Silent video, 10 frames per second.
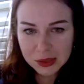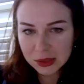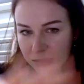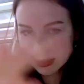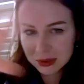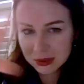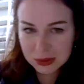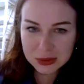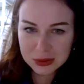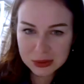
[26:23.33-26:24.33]
these
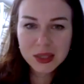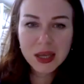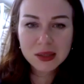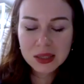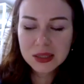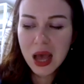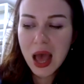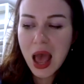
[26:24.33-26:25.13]
suburban areas.